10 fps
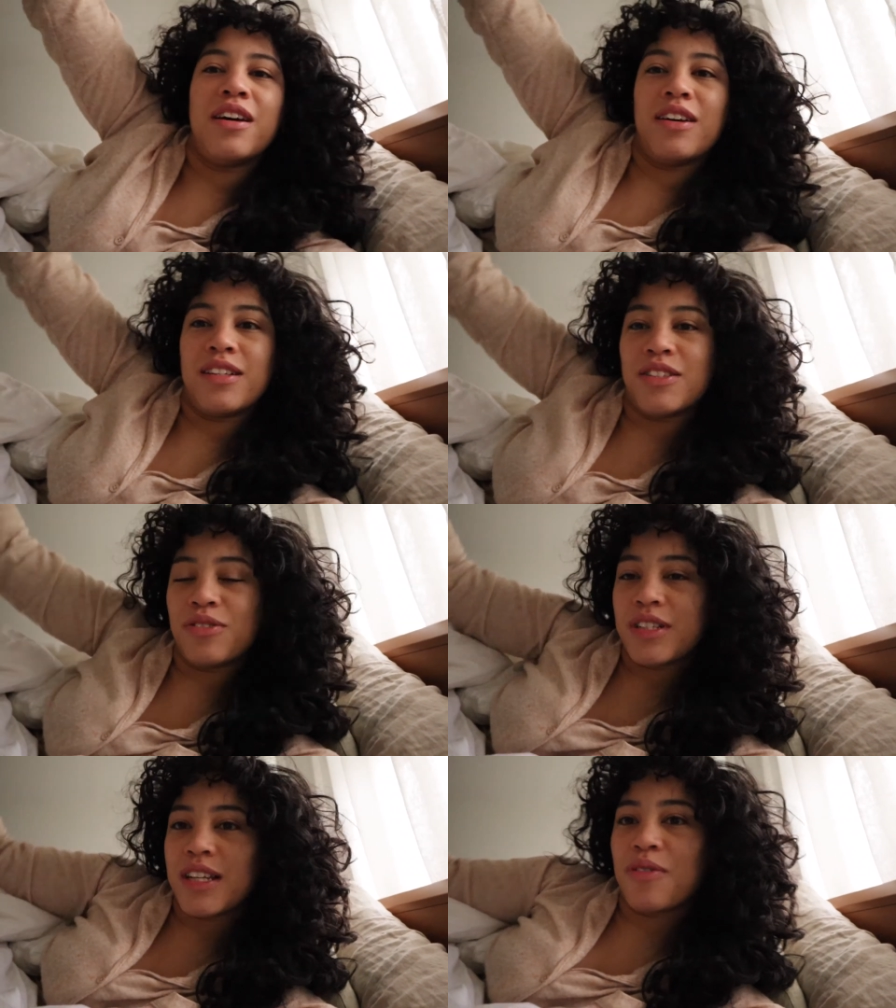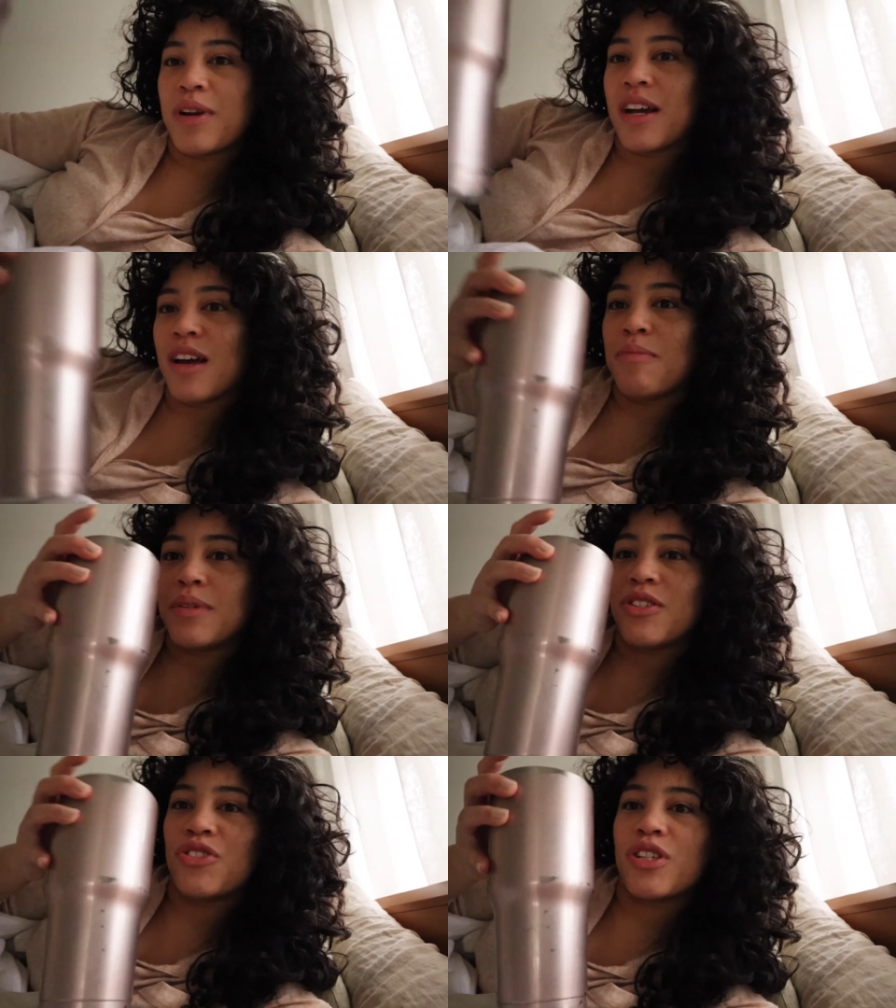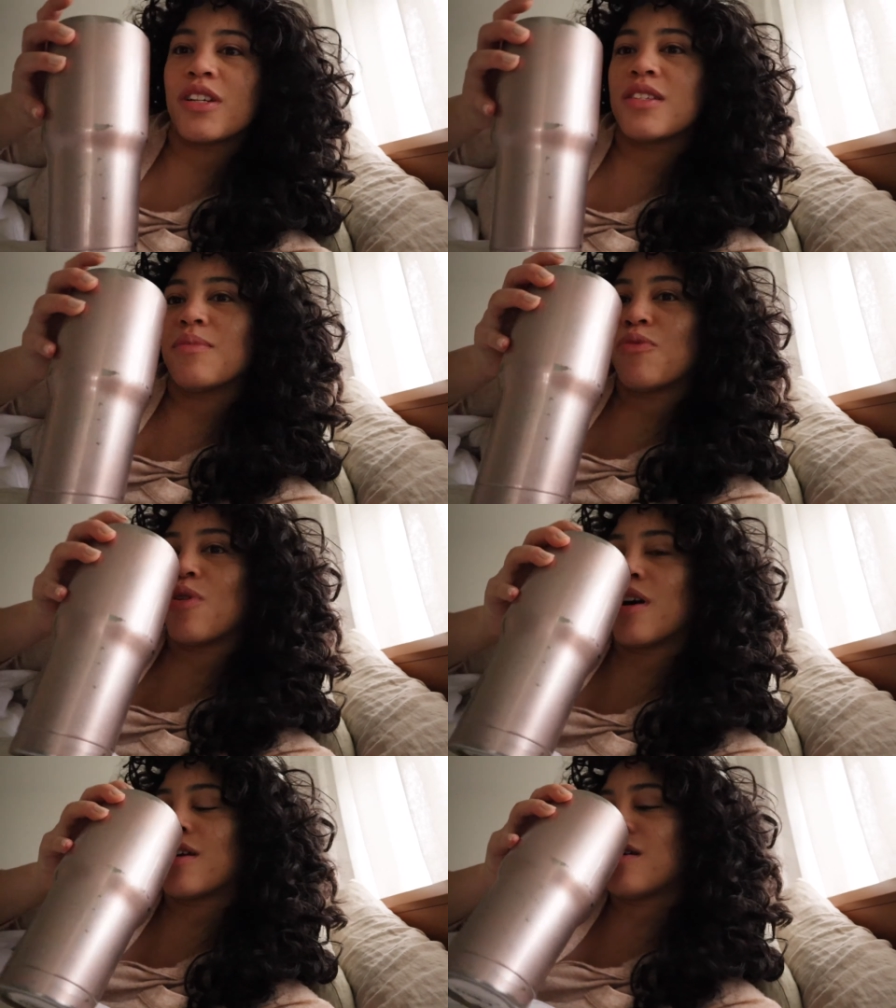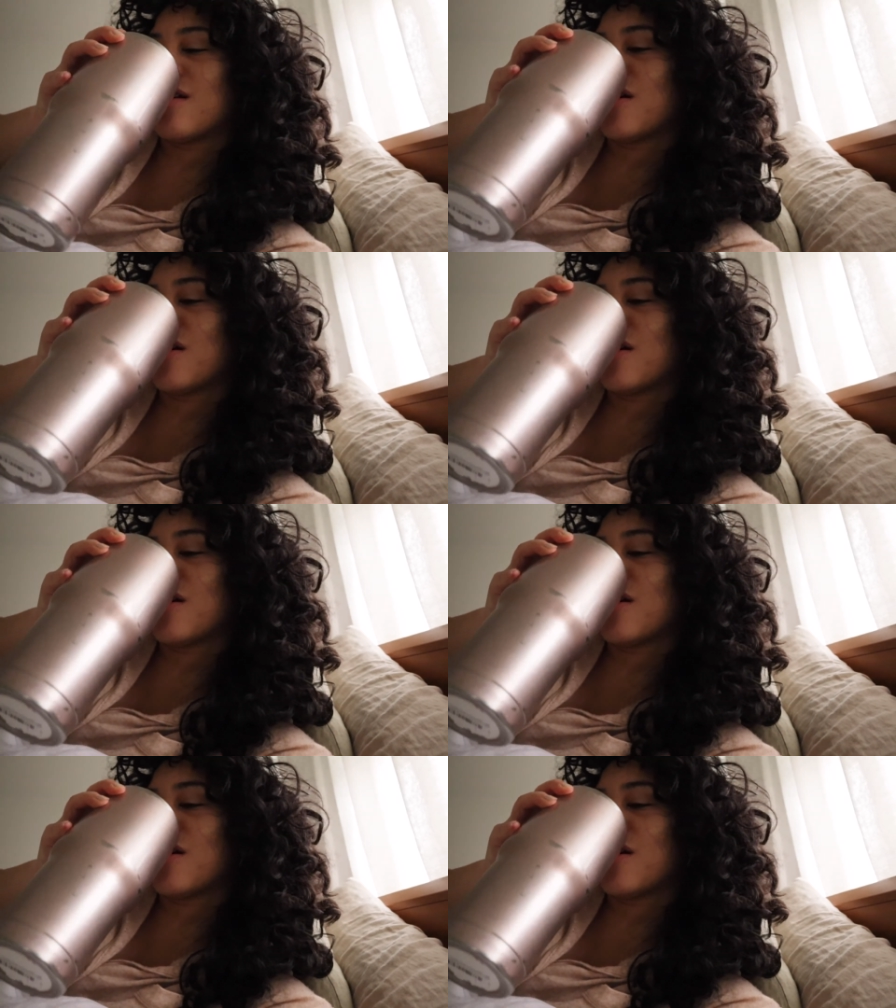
as soon as I wake up is chug some water.